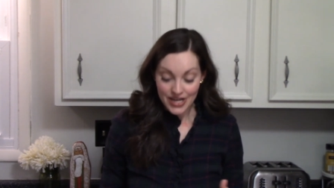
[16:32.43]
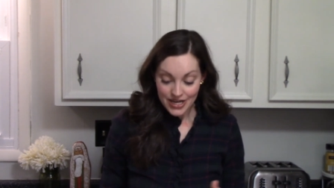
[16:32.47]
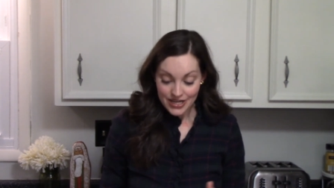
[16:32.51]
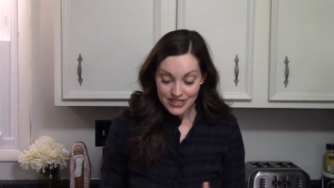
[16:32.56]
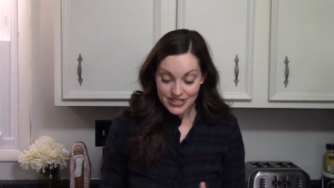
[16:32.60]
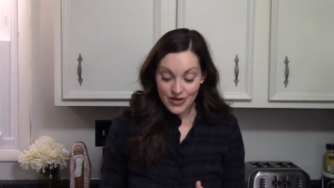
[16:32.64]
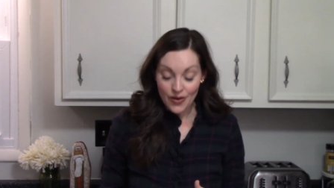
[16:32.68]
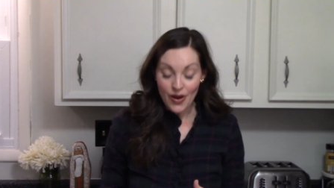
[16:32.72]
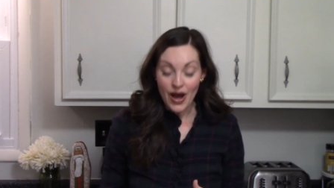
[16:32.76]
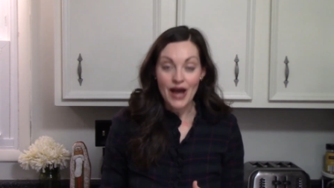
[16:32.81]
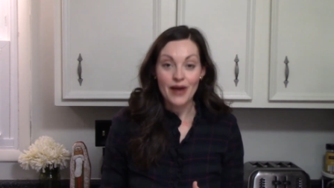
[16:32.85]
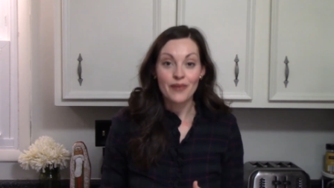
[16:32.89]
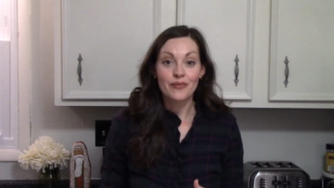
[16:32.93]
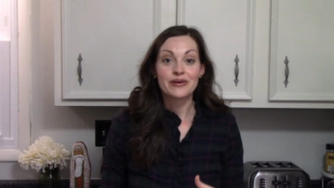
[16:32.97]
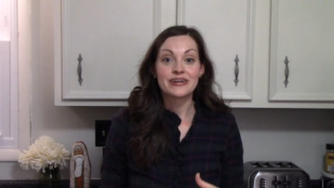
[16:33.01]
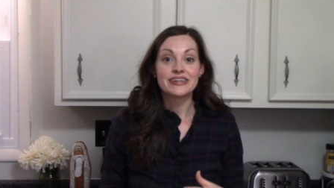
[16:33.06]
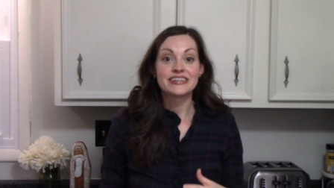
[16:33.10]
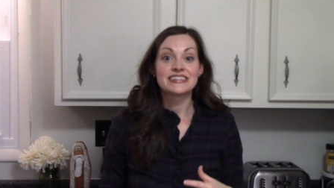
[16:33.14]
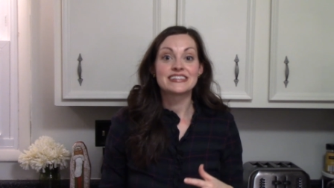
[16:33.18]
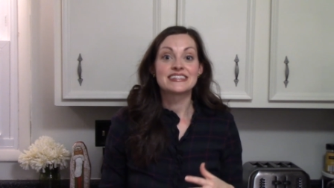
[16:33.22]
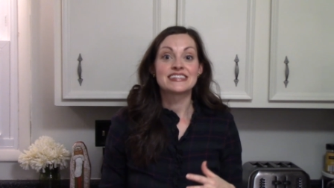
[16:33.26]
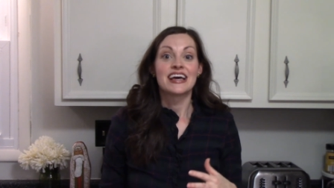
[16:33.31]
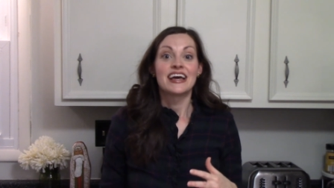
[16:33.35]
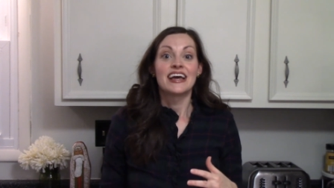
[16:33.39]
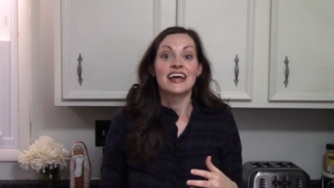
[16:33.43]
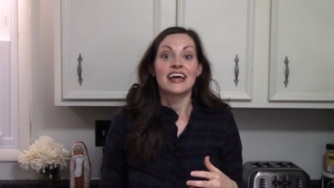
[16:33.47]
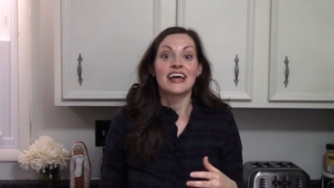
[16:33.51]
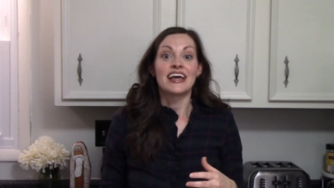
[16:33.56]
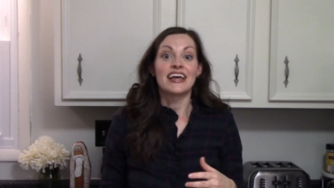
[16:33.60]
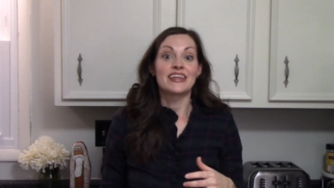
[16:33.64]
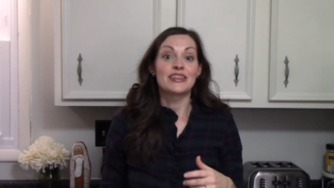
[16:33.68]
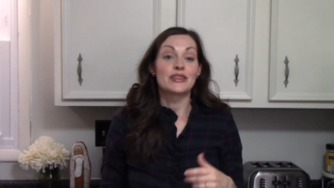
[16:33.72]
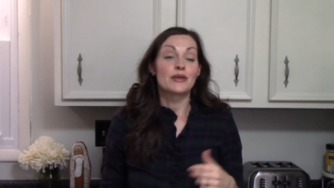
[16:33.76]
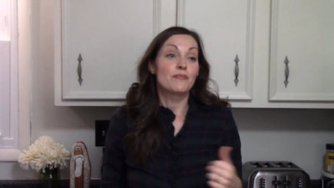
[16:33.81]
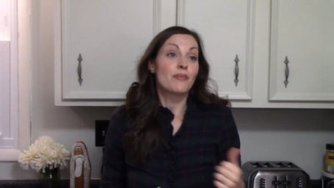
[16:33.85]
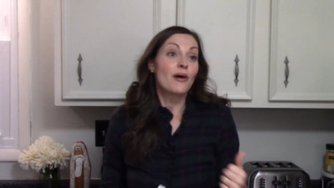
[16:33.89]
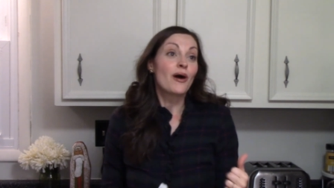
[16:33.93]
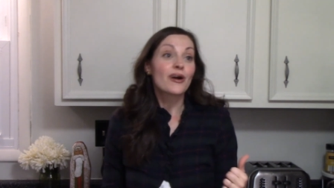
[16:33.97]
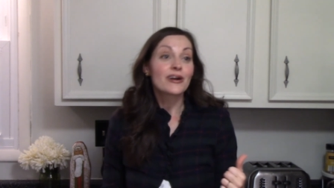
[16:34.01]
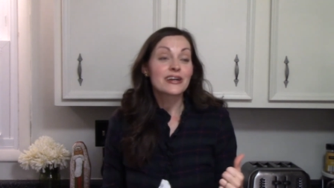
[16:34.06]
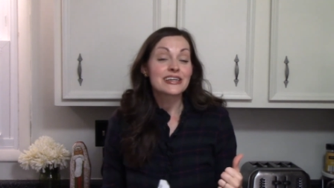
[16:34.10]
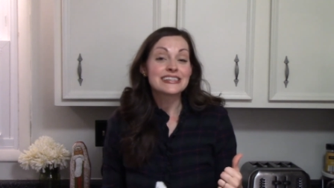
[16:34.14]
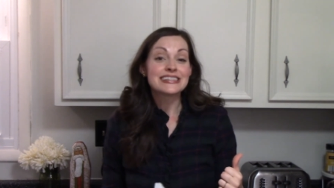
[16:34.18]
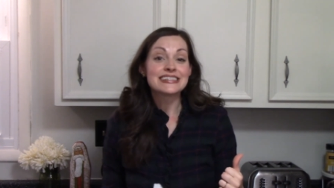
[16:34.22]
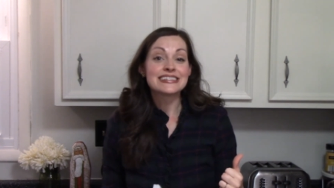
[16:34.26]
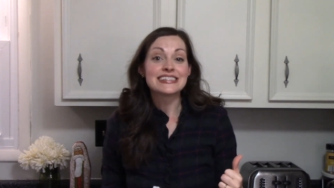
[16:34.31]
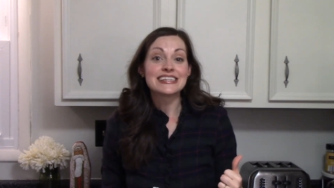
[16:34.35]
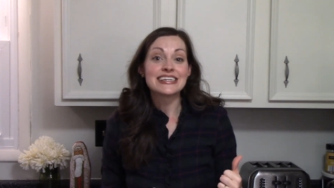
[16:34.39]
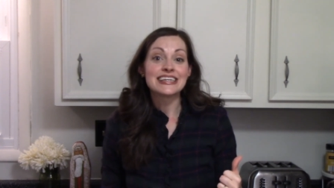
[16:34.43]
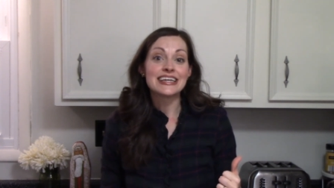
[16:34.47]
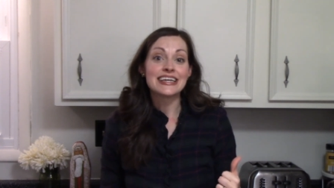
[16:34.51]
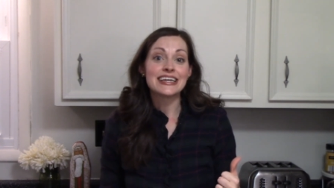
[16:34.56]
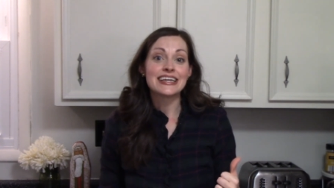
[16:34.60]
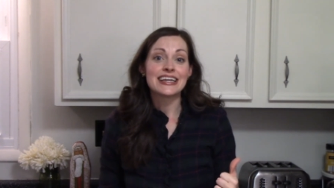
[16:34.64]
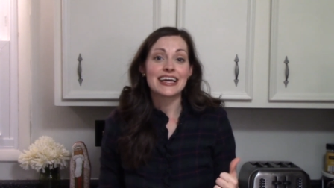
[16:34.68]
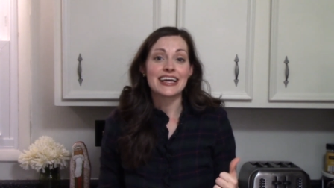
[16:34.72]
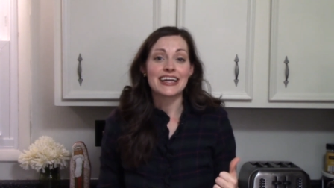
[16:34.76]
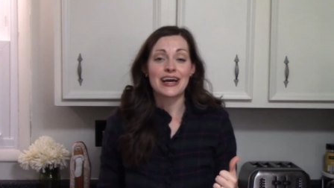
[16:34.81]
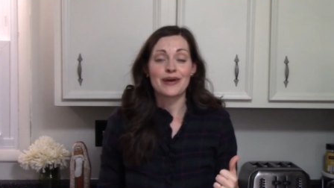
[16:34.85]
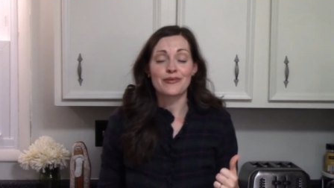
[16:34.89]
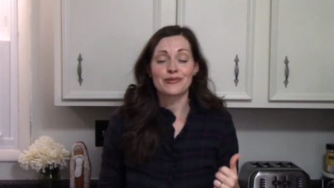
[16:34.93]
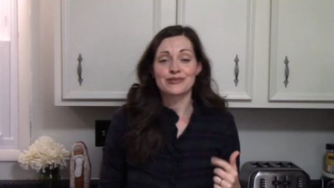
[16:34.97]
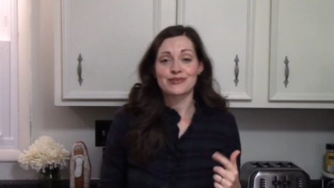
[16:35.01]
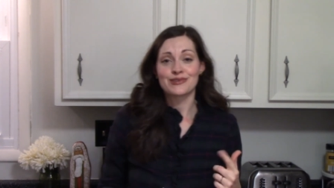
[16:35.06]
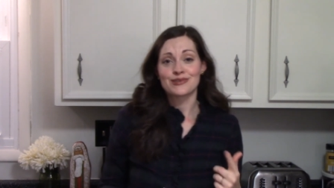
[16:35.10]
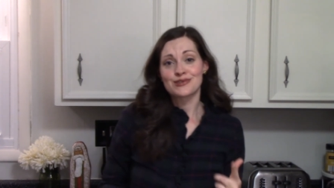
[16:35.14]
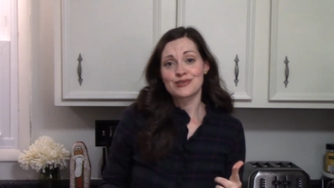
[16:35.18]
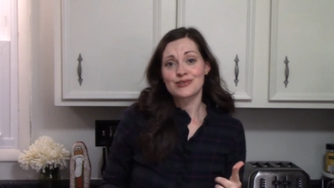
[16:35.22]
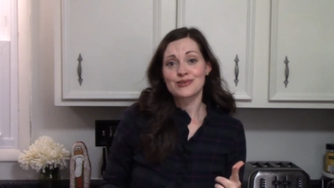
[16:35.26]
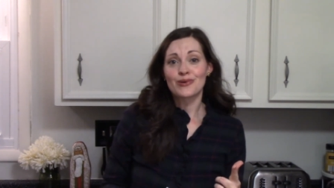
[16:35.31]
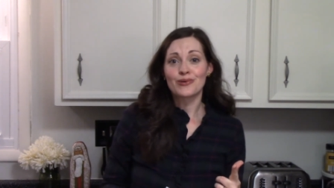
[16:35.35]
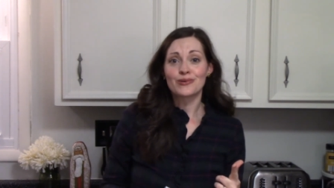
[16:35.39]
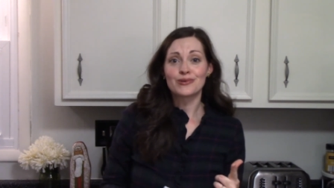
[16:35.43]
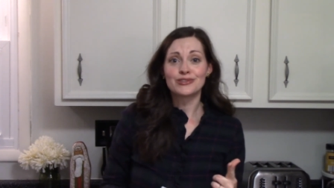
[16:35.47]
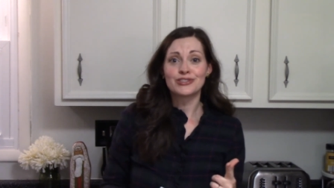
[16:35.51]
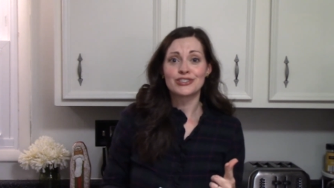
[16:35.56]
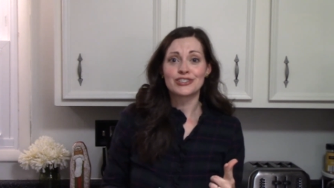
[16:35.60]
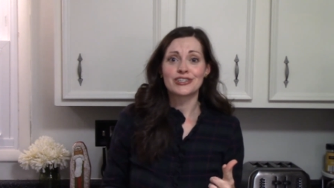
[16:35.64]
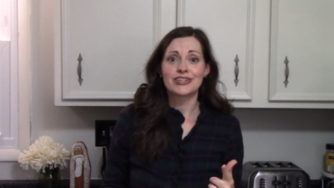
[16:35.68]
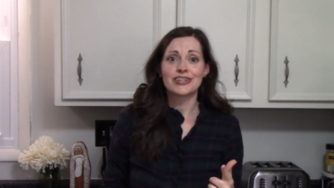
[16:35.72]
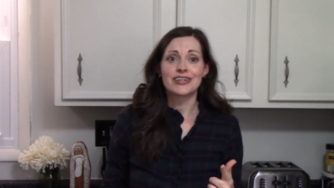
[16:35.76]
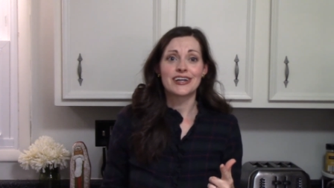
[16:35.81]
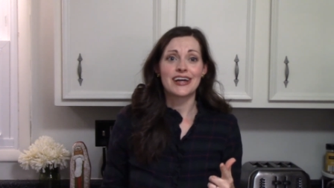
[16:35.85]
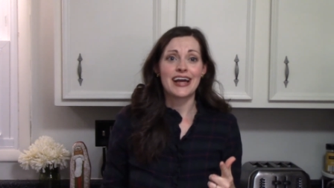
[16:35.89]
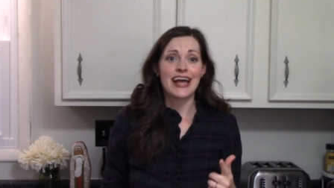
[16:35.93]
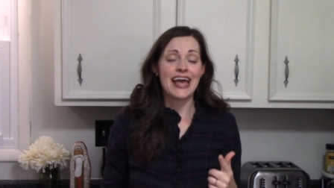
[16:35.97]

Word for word: So I was in the party scene, and I was a soldier,